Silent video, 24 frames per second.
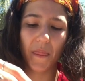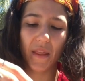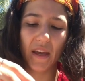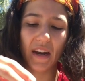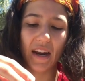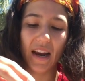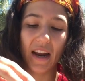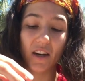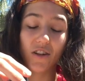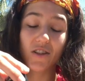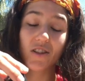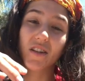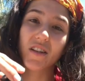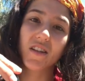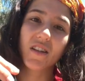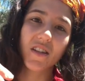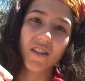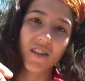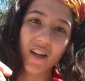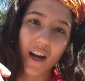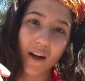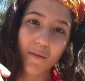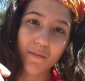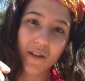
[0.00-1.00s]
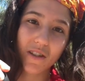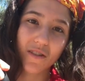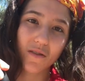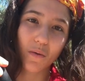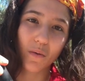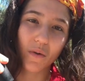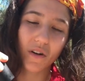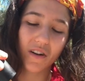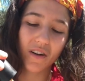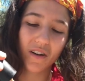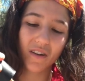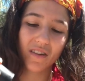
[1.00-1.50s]
And actually the top doesn't
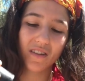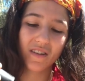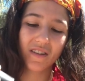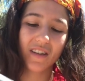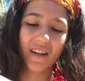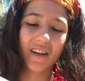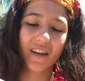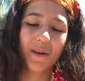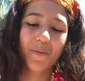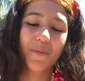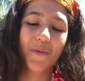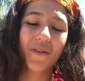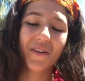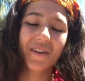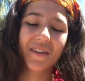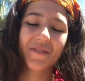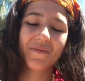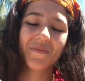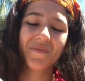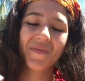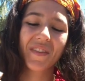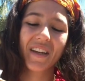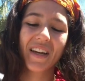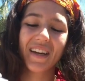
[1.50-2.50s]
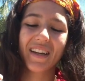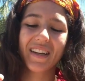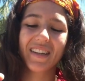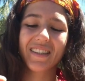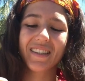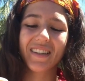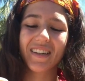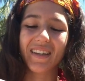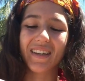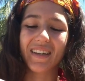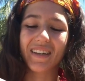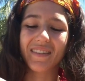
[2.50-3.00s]
work on this anymore,
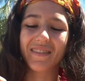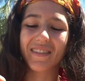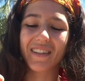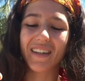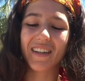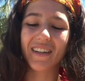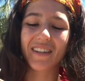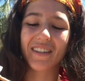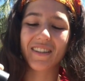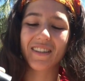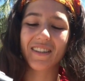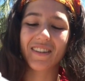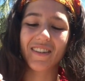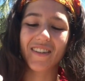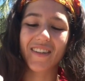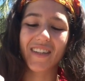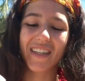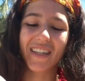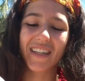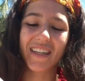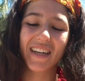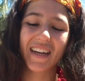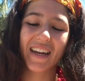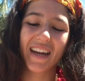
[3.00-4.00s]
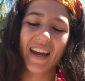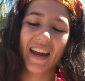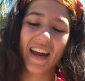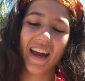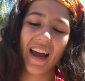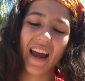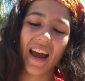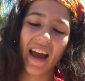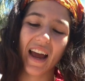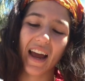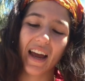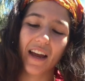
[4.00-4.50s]
so I have to unscrew it.
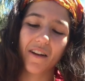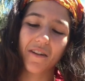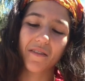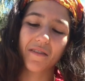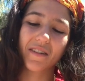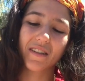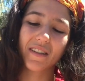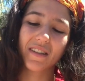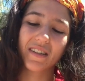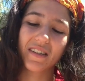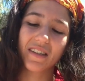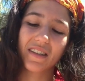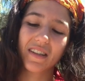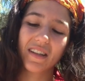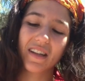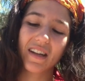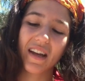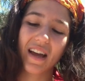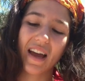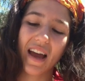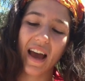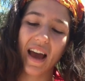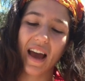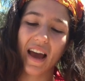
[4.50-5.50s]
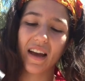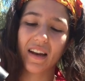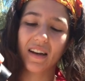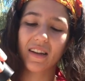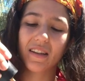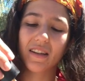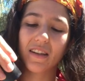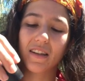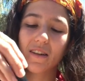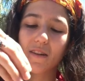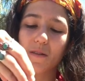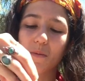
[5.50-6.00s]
I will add
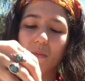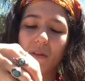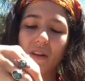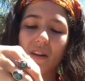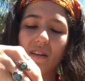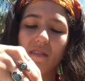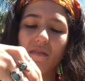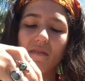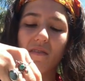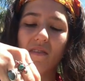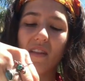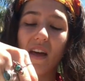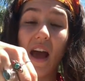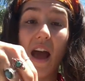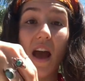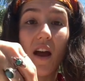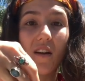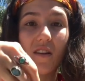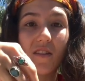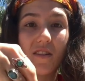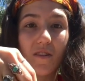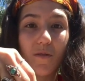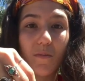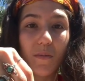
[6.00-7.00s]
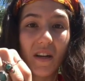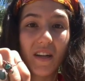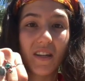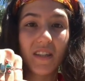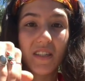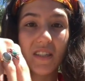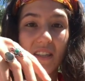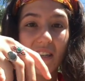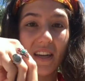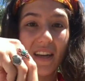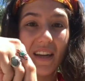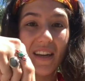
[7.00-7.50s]
a little bit of that onto my
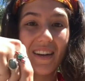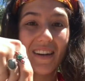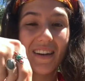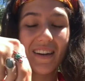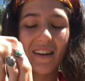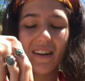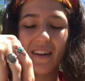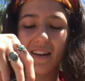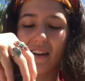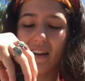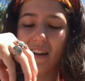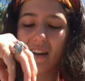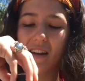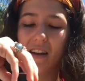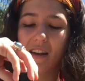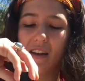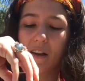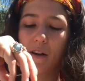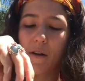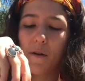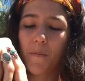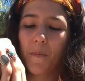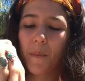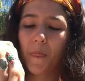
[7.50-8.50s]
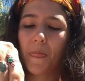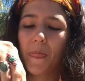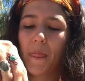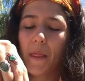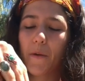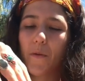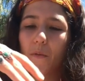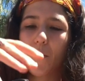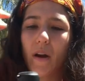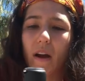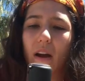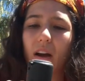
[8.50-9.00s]
skin
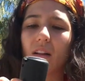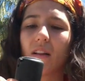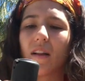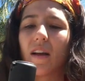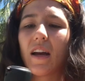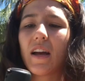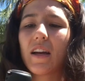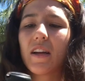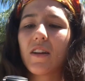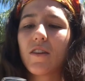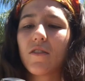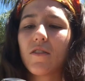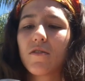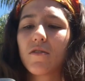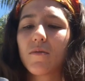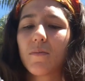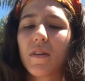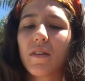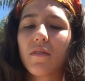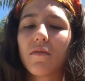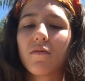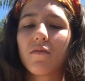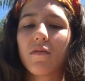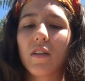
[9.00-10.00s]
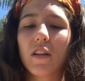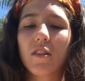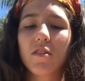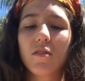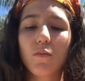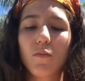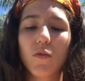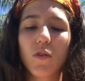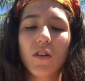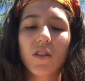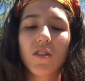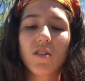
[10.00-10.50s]
while I use my face
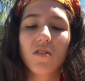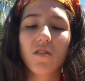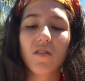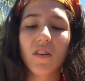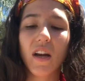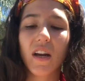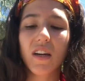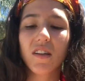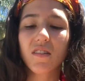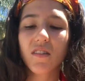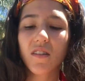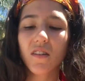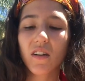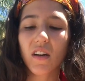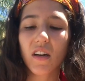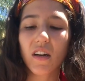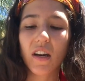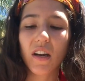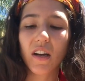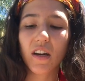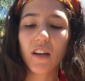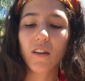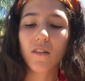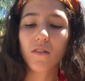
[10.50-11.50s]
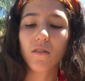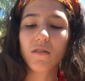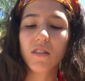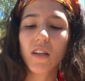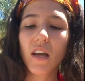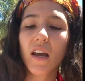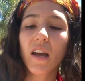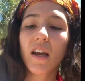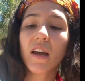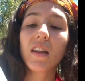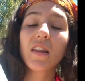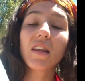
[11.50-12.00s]
moisturizer, and I use
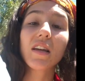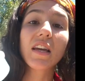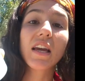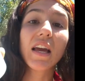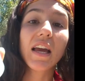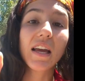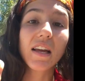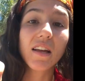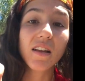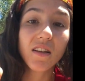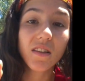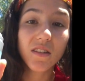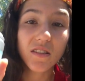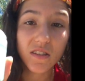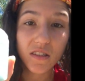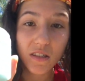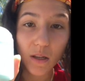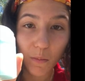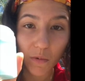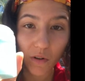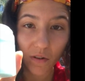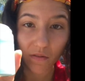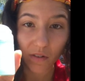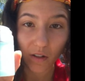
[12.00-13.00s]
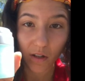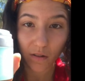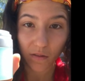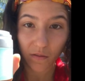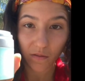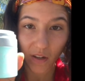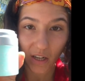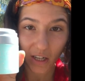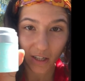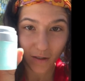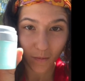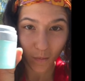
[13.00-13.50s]
the Kate Somerville
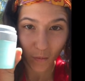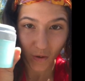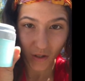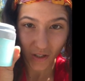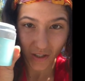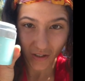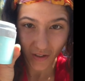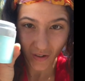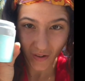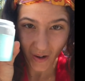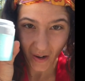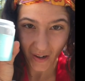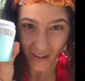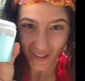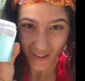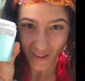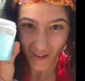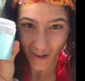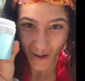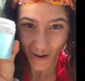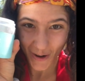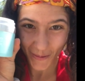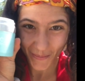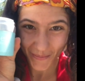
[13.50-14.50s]
face moisturizer.